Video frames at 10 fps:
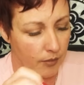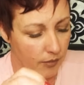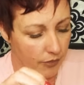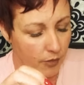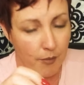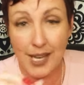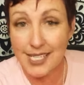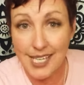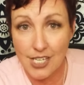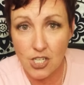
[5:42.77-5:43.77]
for
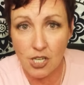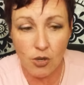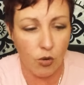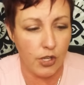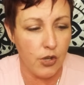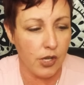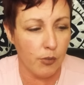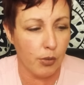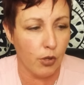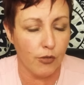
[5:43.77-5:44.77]
meditation, or you
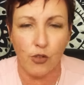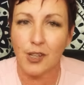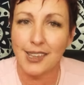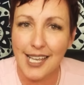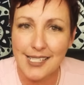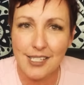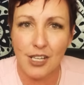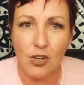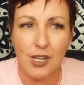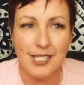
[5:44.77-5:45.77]
can pull for a
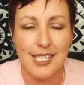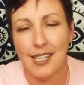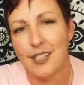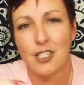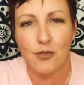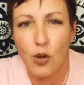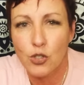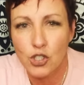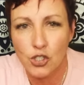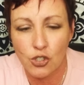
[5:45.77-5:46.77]
lesson or a daily
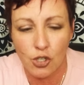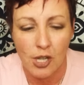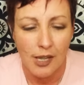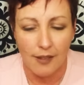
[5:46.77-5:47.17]
devotional.